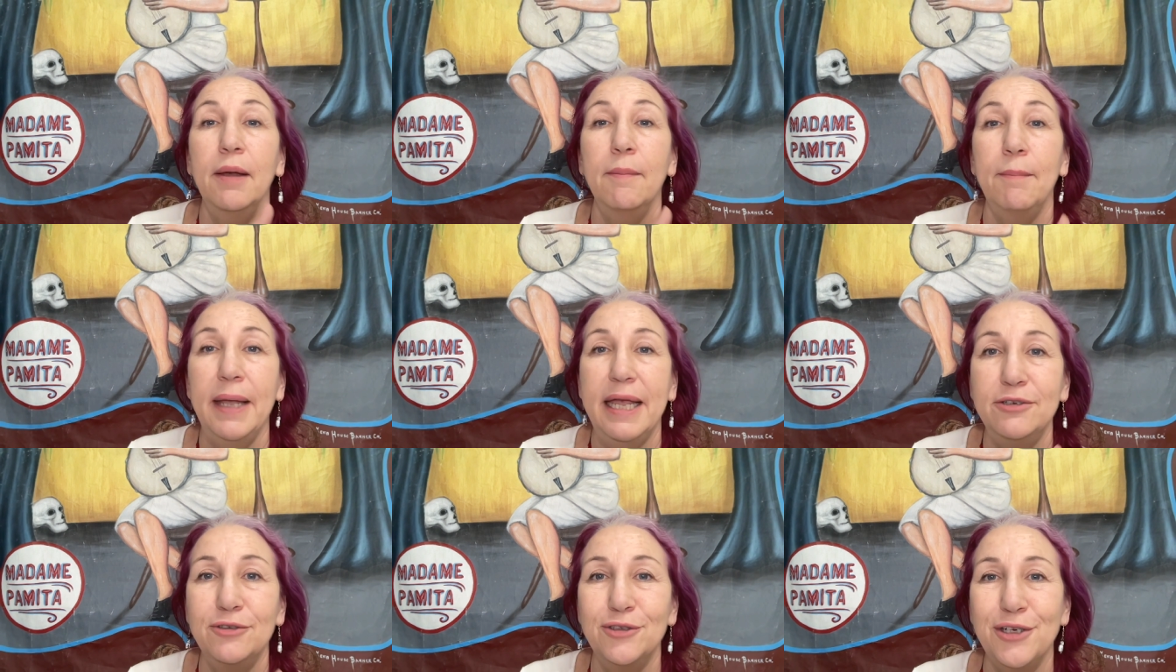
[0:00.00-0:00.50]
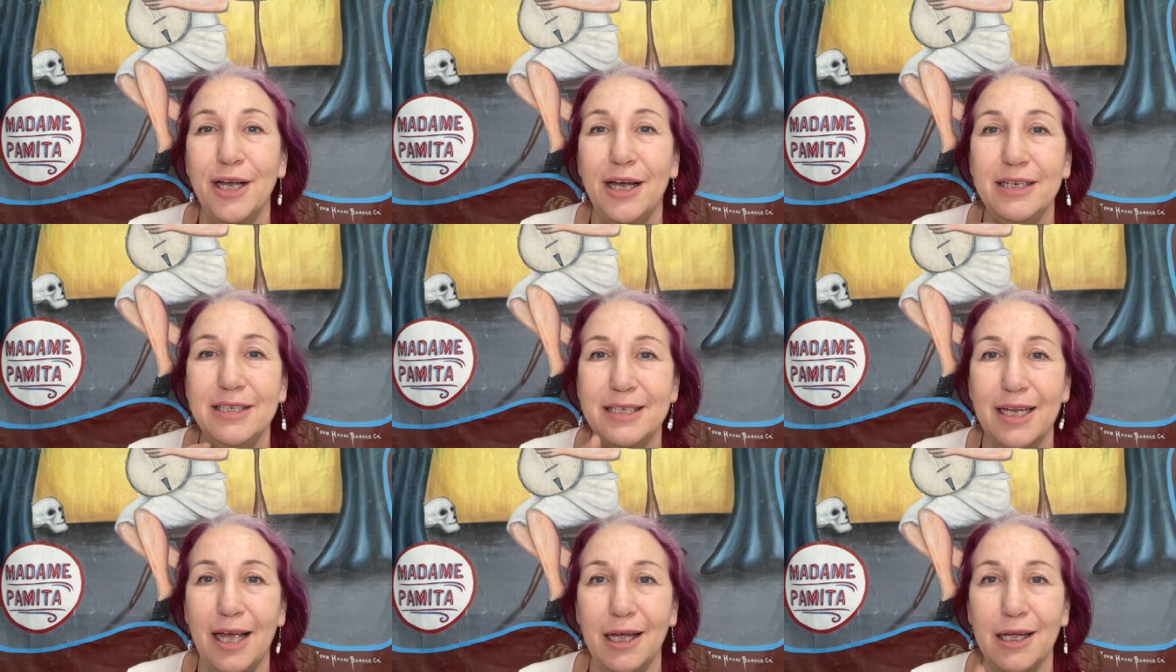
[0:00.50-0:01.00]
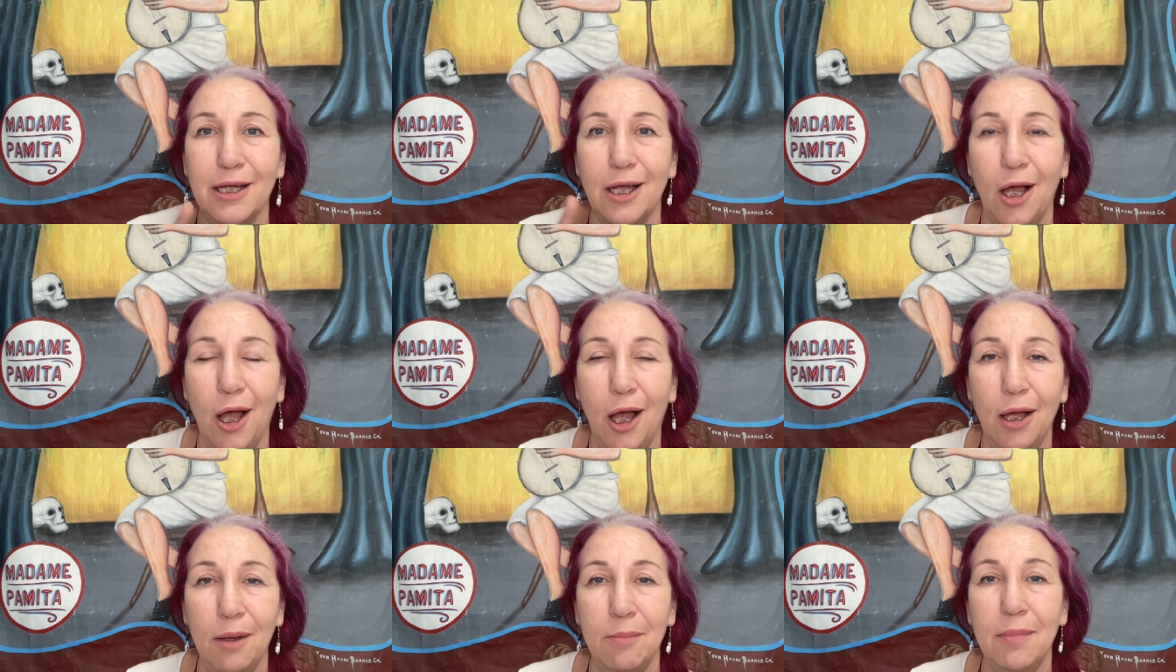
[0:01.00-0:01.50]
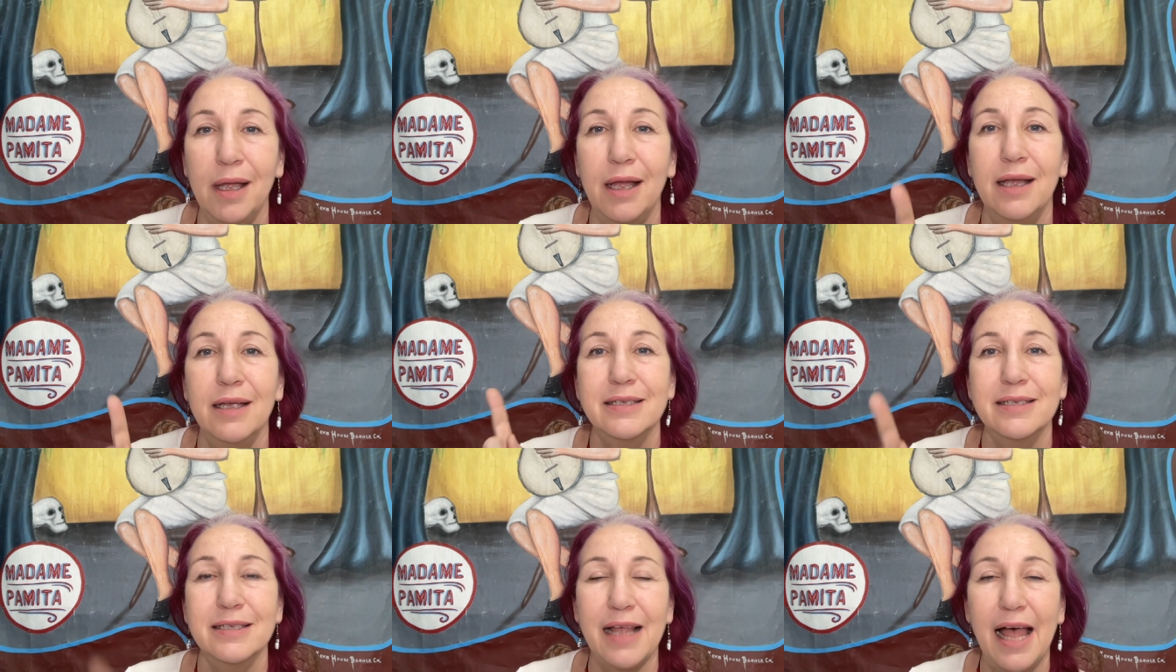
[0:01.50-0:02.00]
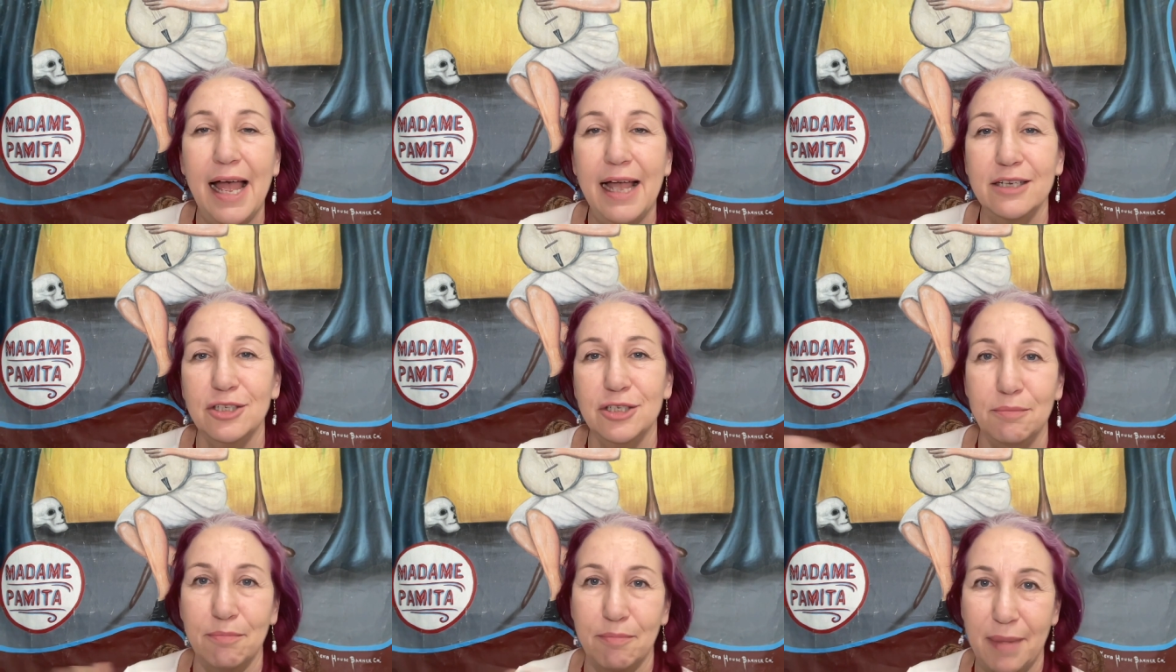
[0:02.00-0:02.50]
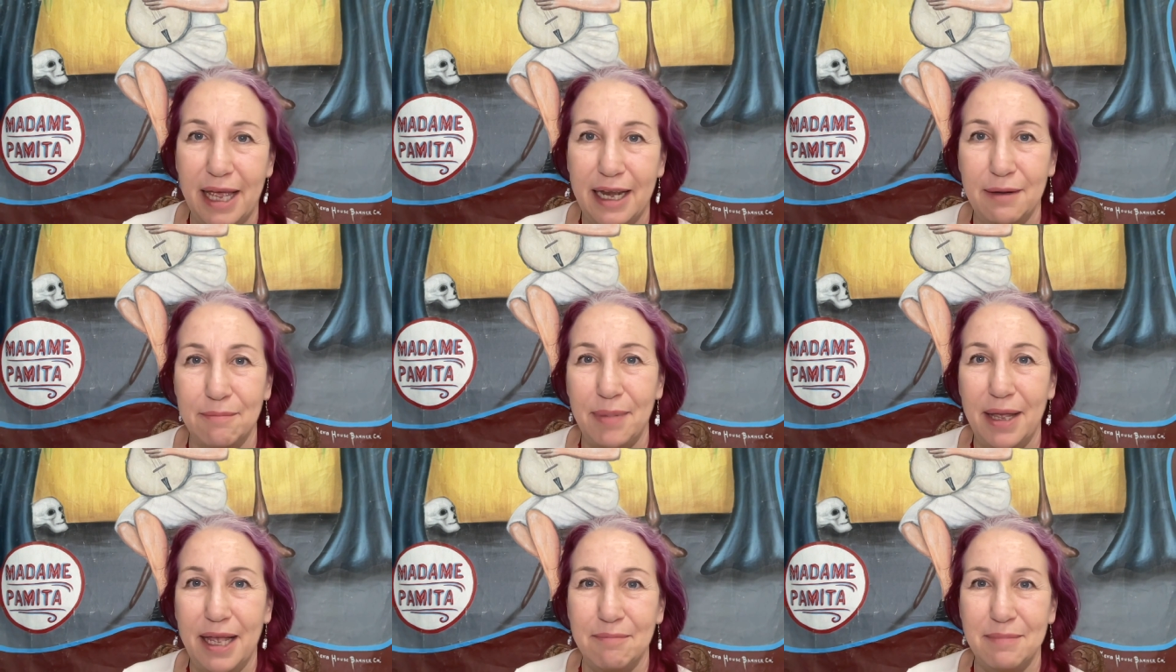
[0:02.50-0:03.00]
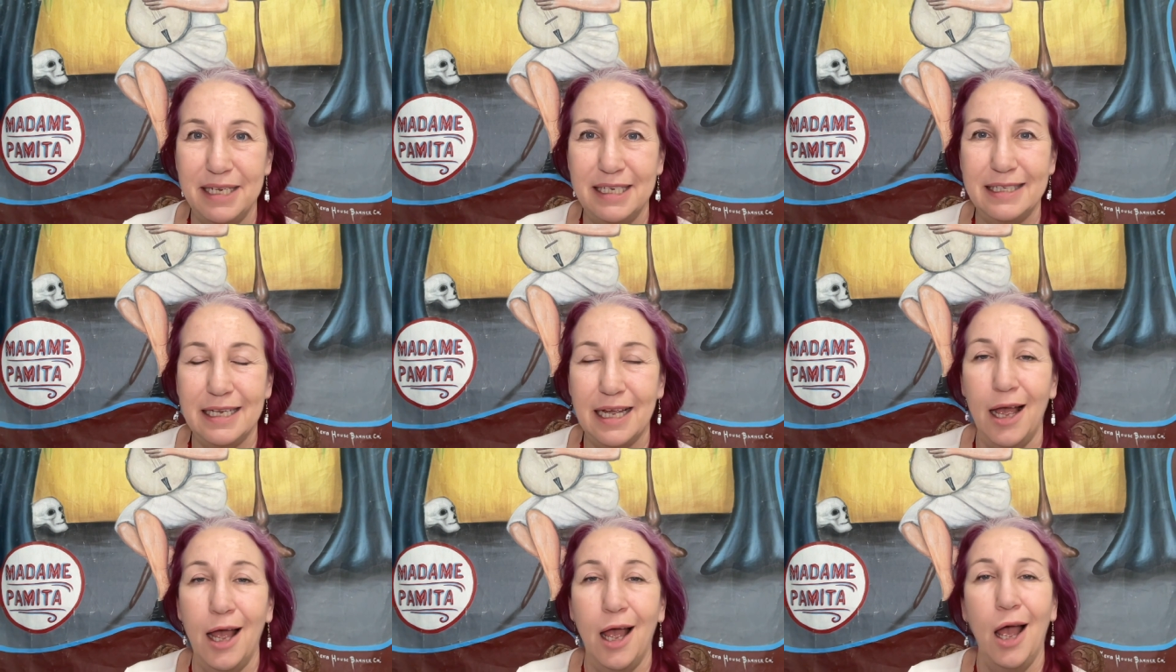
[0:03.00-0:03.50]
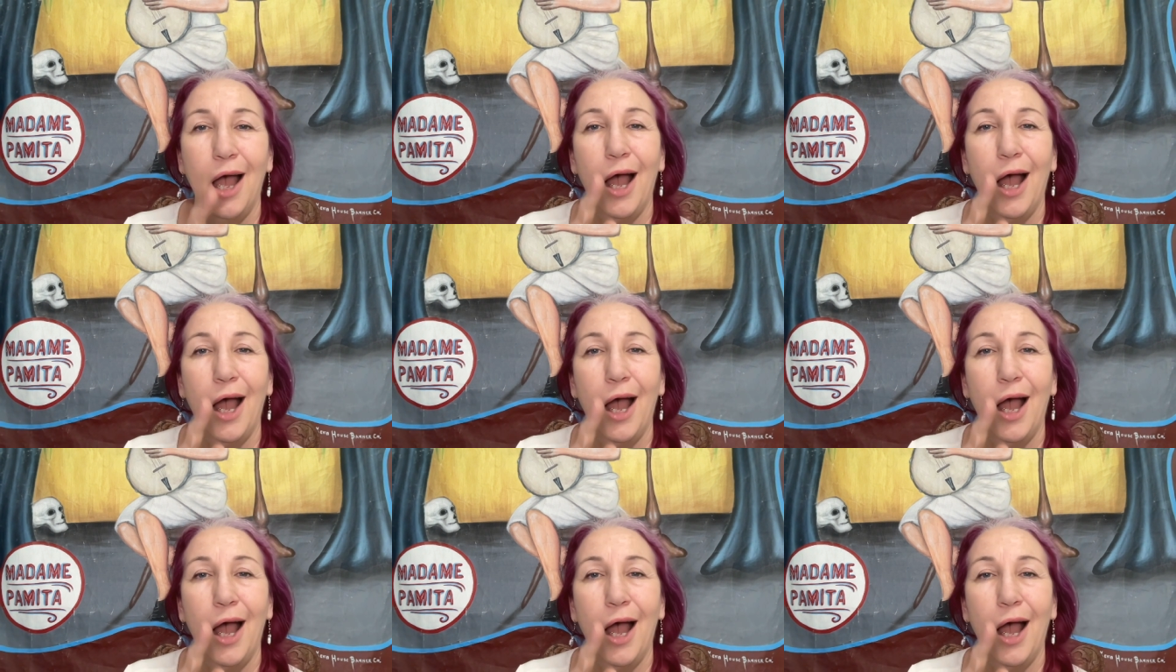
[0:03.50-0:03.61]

patreon.com slash Madame Pamita.